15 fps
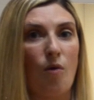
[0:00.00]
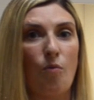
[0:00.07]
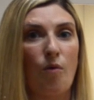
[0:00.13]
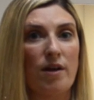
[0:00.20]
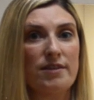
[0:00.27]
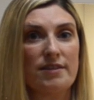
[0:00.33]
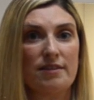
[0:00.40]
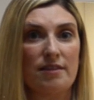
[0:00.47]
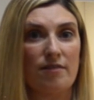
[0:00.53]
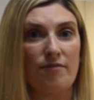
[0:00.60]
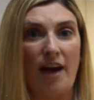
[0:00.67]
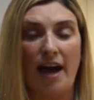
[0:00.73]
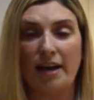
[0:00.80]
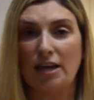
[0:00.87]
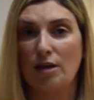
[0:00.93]
Once the
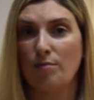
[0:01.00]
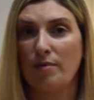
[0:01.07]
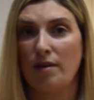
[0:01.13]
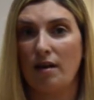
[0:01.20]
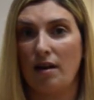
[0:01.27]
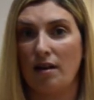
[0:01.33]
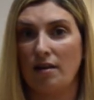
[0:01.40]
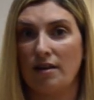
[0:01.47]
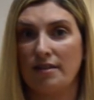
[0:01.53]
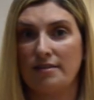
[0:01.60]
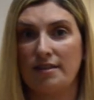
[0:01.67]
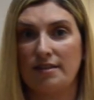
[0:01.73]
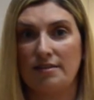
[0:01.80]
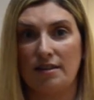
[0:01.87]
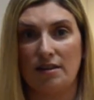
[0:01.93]
vacuum
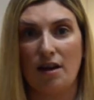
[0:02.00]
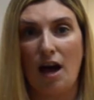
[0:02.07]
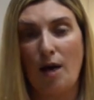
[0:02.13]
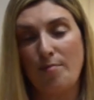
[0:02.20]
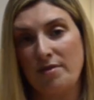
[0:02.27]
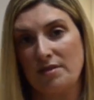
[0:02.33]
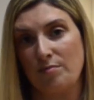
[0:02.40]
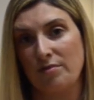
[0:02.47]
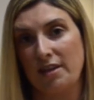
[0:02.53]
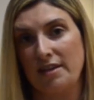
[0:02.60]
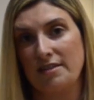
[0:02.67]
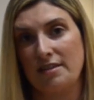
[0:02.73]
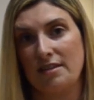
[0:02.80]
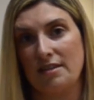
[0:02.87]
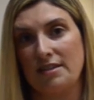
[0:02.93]
assisted cup is
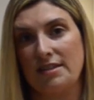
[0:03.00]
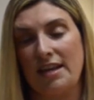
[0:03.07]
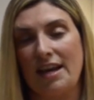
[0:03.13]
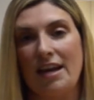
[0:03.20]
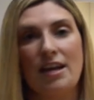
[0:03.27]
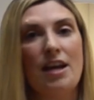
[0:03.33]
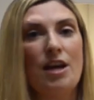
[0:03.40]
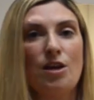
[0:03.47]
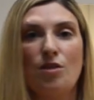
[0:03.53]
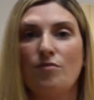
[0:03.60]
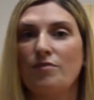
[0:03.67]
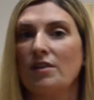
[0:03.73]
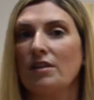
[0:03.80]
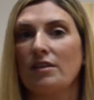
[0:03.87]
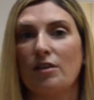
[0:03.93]
placed to the skin, you
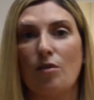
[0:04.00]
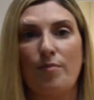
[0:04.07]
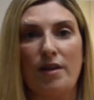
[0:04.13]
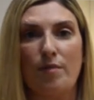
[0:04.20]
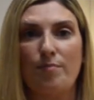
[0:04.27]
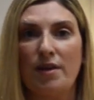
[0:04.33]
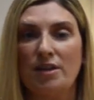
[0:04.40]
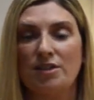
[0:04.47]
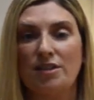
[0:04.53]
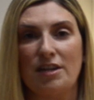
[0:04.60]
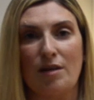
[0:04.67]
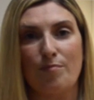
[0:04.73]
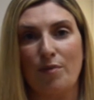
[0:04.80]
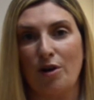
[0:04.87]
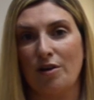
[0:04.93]
feel a little bit of pinching
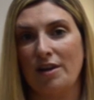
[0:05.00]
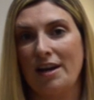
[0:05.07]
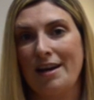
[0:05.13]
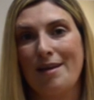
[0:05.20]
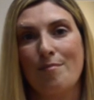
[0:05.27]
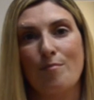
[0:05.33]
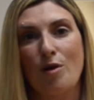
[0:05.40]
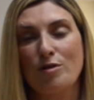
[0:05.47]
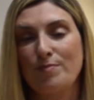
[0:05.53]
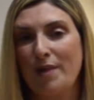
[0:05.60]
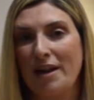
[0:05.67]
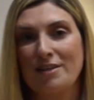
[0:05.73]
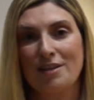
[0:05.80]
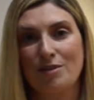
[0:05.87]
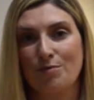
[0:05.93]
and burning. Most
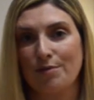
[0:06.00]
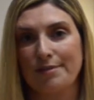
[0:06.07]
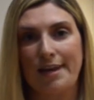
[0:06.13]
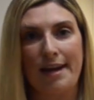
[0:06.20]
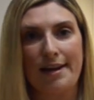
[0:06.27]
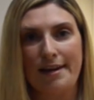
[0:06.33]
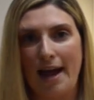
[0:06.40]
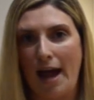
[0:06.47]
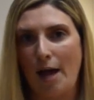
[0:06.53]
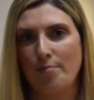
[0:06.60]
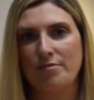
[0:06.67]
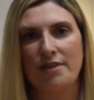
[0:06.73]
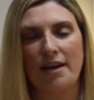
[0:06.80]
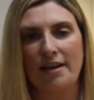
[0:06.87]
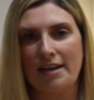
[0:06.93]
patients will take a nap,
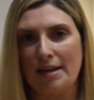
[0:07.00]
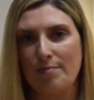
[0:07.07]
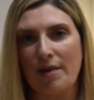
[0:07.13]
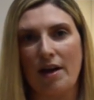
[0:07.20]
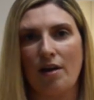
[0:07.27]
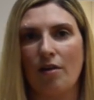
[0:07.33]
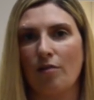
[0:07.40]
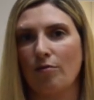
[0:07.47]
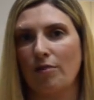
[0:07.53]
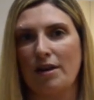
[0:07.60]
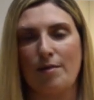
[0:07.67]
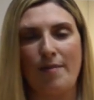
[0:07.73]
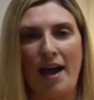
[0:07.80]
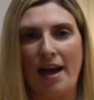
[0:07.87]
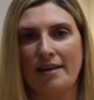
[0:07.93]
check email, read
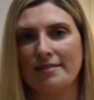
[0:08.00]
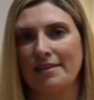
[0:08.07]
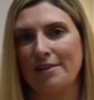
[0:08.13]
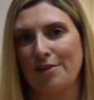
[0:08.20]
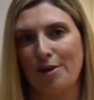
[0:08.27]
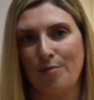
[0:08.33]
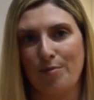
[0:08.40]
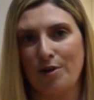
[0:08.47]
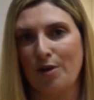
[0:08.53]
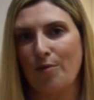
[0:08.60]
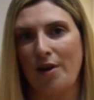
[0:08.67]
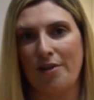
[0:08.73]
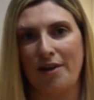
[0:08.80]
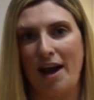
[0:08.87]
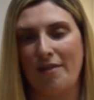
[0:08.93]
a magazine or a book
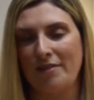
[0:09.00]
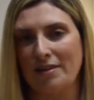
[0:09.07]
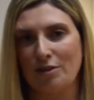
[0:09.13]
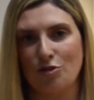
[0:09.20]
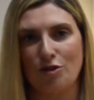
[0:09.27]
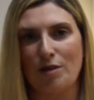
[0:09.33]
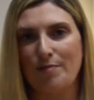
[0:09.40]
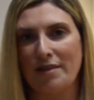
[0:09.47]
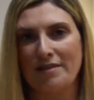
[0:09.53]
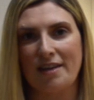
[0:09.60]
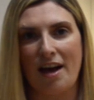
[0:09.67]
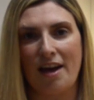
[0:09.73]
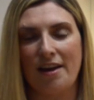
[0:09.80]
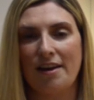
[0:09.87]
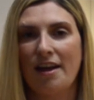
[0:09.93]
while they're having the treatment
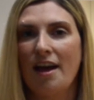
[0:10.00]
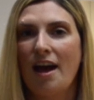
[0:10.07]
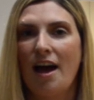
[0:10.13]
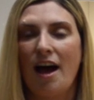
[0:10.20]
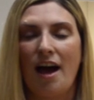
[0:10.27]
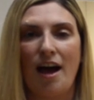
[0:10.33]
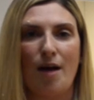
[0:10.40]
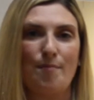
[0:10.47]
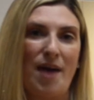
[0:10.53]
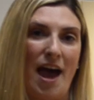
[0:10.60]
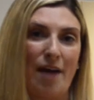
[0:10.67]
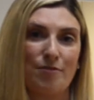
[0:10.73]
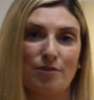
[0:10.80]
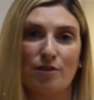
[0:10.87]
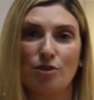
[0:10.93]
done.
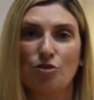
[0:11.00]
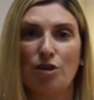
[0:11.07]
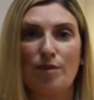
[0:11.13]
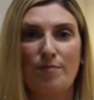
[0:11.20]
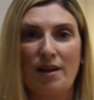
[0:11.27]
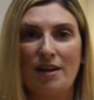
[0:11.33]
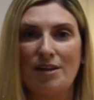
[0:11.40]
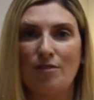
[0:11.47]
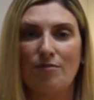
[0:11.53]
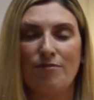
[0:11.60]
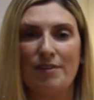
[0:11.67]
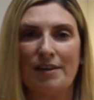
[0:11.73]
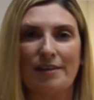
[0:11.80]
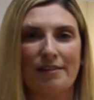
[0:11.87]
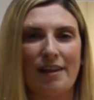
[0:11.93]
After the treatment, you
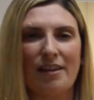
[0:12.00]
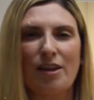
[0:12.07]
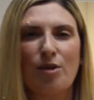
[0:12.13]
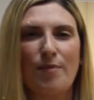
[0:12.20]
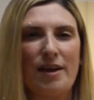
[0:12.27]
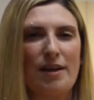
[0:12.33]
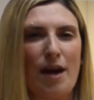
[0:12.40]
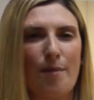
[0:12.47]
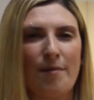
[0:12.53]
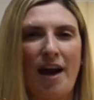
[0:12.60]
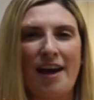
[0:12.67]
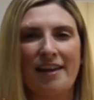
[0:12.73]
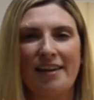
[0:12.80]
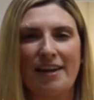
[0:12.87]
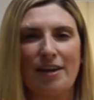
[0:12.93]
feel a little bit numb,
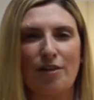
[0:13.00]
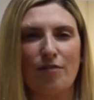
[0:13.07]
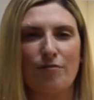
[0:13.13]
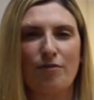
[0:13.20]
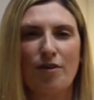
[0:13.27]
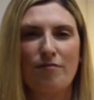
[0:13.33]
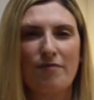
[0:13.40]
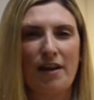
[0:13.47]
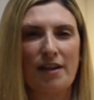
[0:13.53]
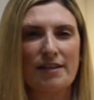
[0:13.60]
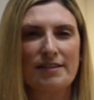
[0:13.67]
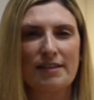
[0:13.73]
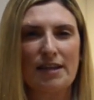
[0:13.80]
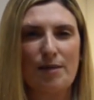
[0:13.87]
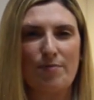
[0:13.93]
kind of like your foot fell
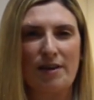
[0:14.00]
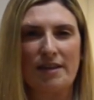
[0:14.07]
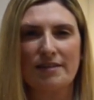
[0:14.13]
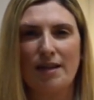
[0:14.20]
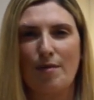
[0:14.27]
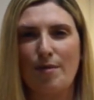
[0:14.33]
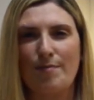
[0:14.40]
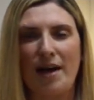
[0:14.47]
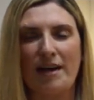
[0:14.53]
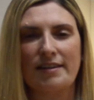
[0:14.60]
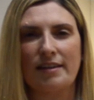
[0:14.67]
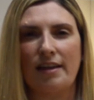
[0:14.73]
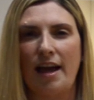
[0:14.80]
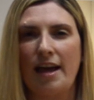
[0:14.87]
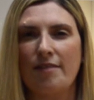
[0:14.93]
asleep and it's coming back
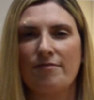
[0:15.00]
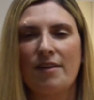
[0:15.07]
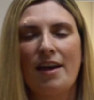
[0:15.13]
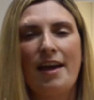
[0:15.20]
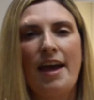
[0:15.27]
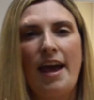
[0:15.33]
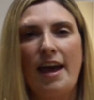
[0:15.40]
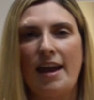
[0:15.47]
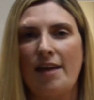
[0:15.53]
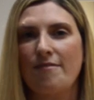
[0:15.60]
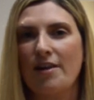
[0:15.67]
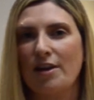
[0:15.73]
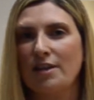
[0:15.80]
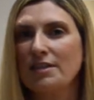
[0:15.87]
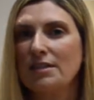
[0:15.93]
to life. And a
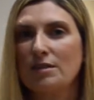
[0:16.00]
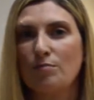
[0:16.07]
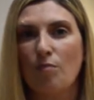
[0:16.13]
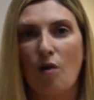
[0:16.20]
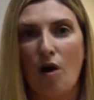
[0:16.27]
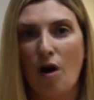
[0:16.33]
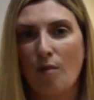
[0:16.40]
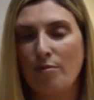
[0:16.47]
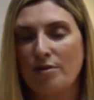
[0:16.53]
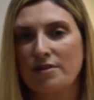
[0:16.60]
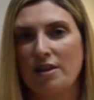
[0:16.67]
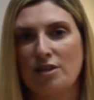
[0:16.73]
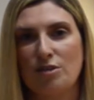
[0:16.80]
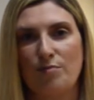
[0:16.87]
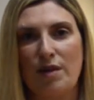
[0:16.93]
very small
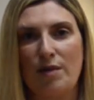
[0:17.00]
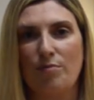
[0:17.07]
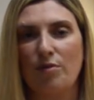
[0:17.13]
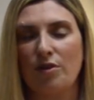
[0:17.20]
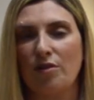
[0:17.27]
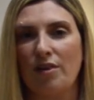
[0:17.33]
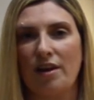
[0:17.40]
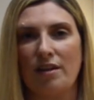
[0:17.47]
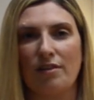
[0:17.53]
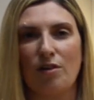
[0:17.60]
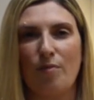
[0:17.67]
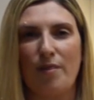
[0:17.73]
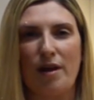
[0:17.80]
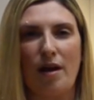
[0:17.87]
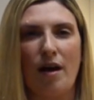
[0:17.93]
percentage of people, you'll get a
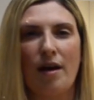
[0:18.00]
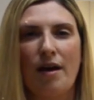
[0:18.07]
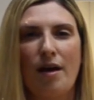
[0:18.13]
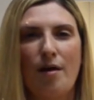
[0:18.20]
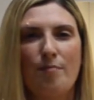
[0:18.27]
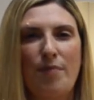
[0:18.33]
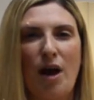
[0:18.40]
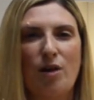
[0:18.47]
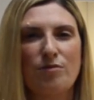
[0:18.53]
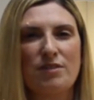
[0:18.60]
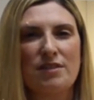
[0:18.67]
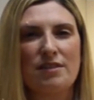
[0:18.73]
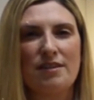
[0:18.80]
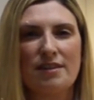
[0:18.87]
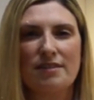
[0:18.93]
little bit of
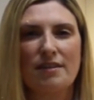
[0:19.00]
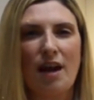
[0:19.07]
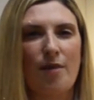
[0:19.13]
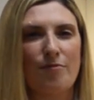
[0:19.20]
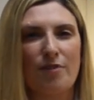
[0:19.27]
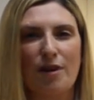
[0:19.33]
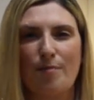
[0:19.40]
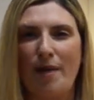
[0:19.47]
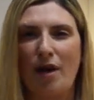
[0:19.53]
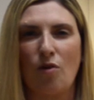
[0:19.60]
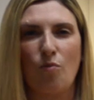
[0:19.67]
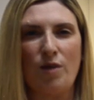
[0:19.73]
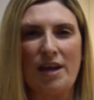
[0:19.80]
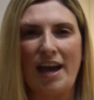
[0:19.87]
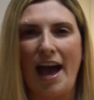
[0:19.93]
post discomfort about a
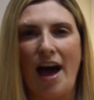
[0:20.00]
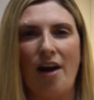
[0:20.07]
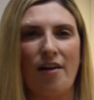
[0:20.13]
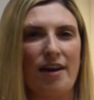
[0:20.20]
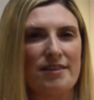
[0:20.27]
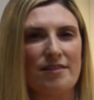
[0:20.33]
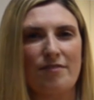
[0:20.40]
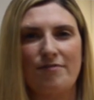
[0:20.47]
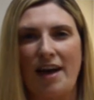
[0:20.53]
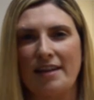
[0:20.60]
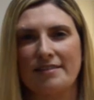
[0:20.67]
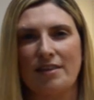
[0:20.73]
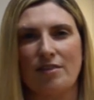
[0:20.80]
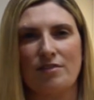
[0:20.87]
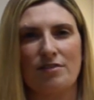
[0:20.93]
week out as the
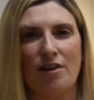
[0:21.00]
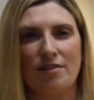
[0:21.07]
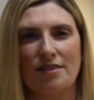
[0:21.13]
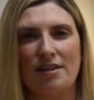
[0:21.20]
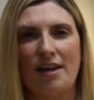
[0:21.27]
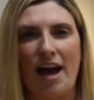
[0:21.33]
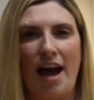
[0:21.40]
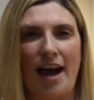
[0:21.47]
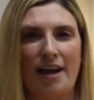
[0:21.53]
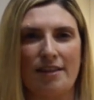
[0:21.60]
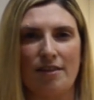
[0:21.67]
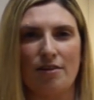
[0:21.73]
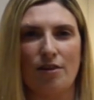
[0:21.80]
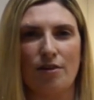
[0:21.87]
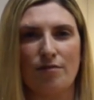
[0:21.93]
fat cells start to die and
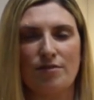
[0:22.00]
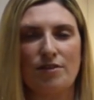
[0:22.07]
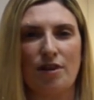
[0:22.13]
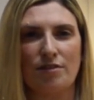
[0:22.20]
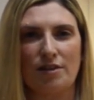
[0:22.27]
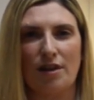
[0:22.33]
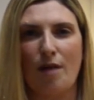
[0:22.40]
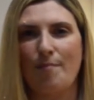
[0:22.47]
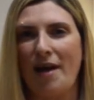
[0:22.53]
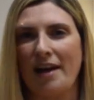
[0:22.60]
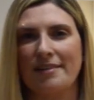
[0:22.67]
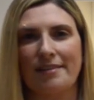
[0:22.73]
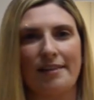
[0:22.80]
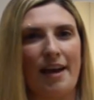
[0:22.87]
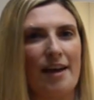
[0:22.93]
the nerves start to come
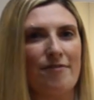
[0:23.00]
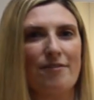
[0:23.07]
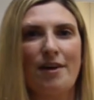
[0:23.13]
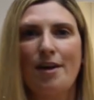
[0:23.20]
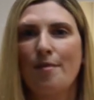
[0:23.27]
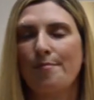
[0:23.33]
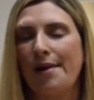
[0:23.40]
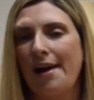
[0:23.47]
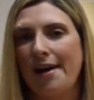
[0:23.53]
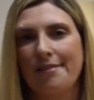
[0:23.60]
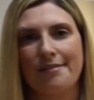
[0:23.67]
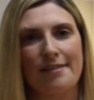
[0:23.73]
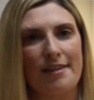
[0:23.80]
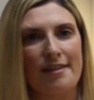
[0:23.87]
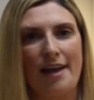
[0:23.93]
back to life. But
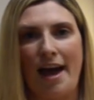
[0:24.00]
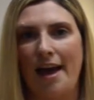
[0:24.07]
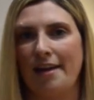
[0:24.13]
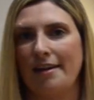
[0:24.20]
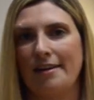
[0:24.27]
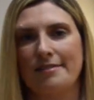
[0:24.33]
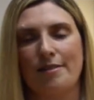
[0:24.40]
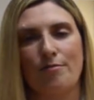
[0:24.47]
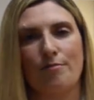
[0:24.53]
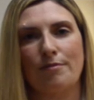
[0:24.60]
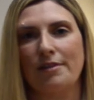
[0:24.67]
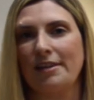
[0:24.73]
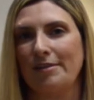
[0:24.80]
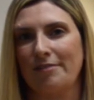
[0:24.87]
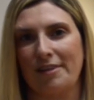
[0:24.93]
other than that, it's a
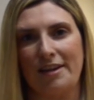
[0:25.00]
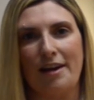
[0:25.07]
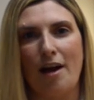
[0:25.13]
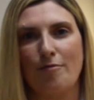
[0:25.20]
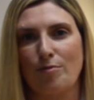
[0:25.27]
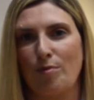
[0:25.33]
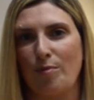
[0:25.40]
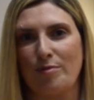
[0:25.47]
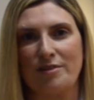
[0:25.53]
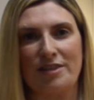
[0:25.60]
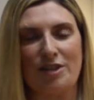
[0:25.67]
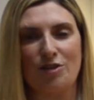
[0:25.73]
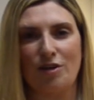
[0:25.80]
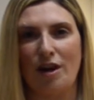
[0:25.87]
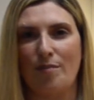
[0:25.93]
really, really comfortable
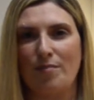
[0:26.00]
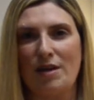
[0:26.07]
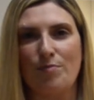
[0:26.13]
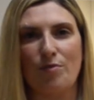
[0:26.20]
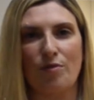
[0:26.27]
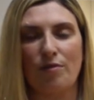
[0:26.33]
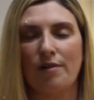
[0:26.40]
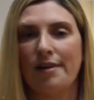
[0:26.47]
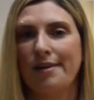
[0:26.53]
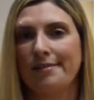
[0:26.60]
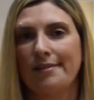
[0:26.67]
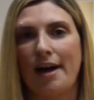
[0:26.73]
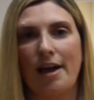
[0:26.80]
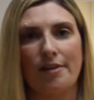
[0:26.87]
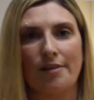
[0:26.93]
procedure and people
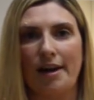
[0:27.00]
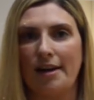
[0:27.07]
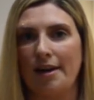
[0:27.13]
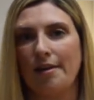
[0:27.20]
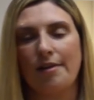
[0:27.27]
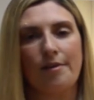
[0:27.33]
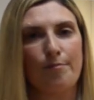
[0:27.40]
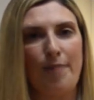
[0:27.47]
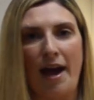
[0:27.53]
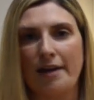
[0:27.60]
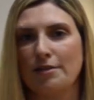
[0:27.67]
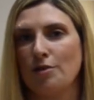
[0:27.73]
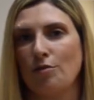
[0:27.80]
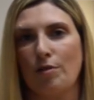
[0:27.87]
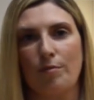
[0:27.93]
tolerate it back
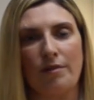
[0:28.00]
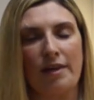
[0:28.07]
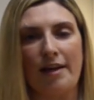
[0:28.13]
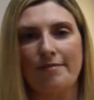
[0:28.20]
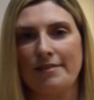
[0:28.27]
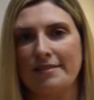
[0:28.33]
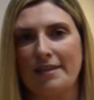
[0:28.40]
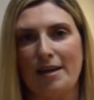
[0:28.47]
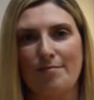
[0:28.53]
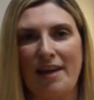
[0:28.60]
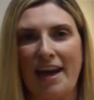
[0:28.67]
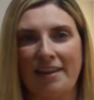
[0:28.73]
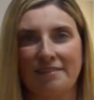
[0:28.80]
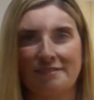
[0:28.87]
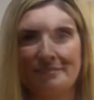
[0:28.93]
to normal life the same
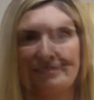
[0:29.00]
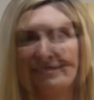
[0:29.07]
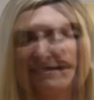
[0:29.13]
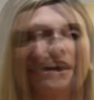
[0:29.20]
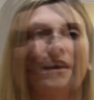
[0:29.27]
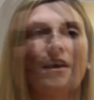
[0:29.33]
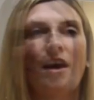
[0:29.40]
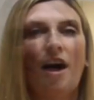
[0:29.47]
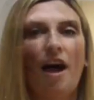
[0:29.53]
day. Yeah.